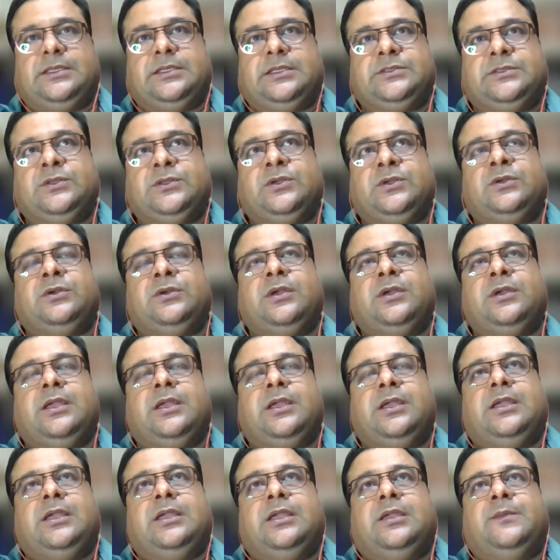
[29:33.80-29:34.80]
So
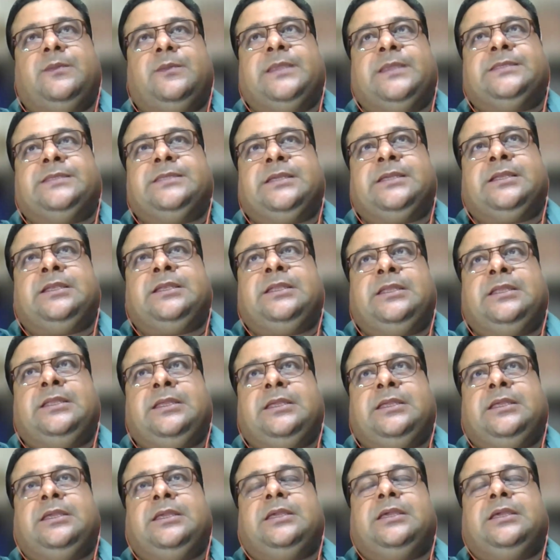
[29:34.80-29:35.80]

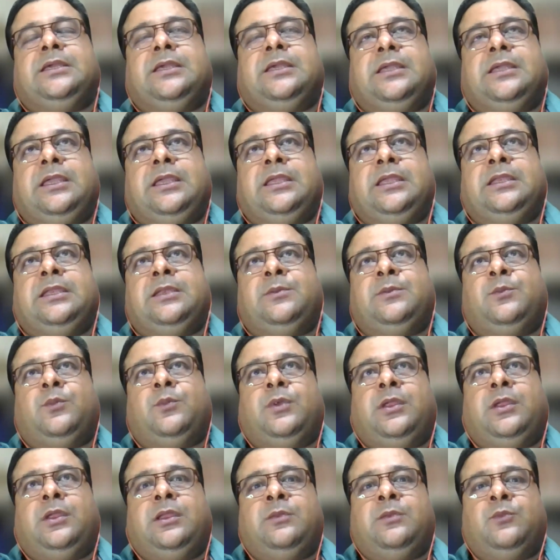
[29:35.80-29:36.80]
basically, in
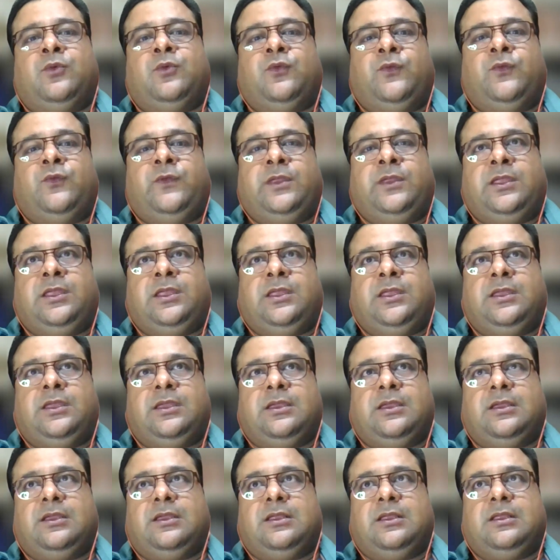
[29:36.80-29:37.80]
in Muvi,
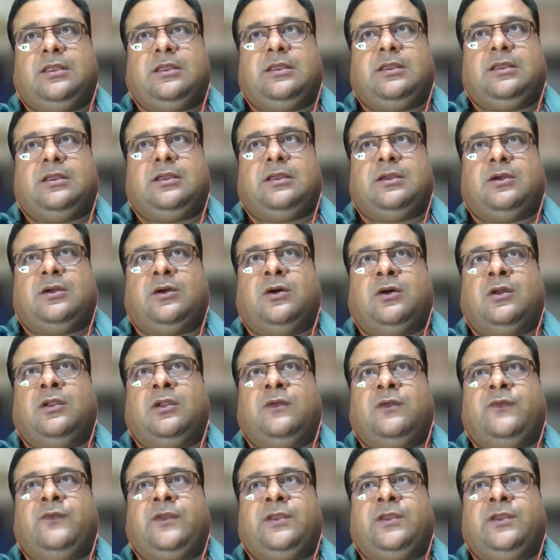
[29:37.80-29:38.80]
all
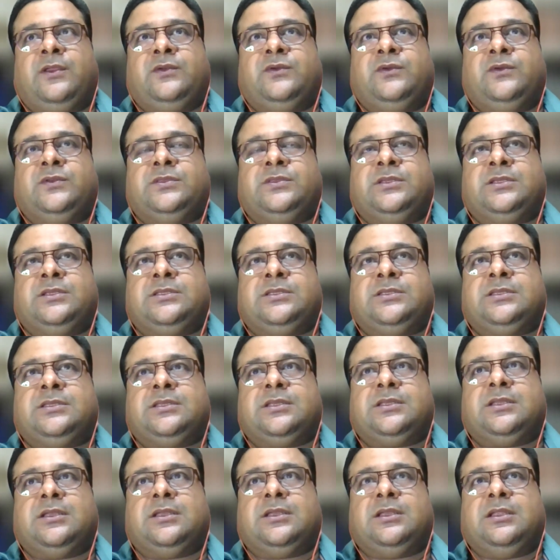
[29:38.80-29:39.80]
of your users,
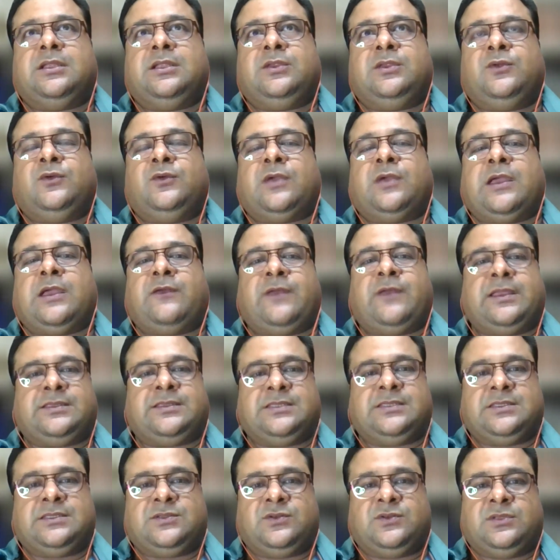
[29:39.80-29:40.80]
you have
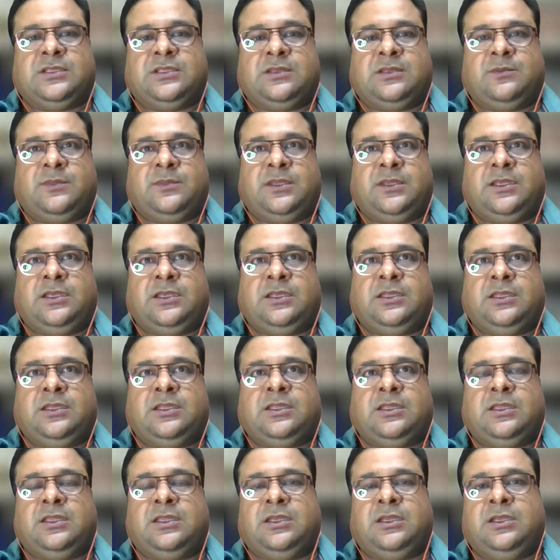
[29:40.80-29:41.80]
access to them in
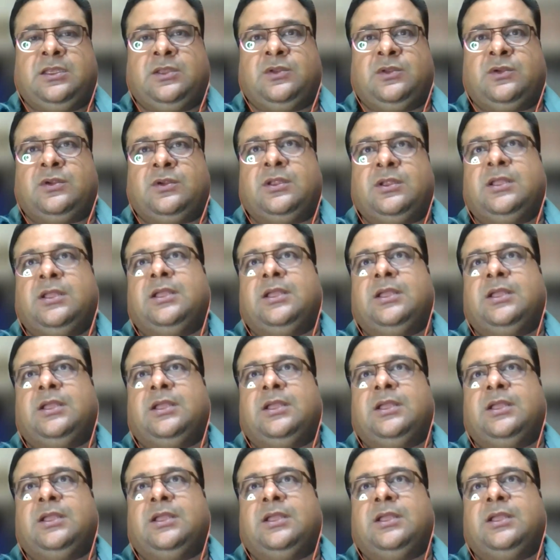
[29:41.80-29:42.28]
the in your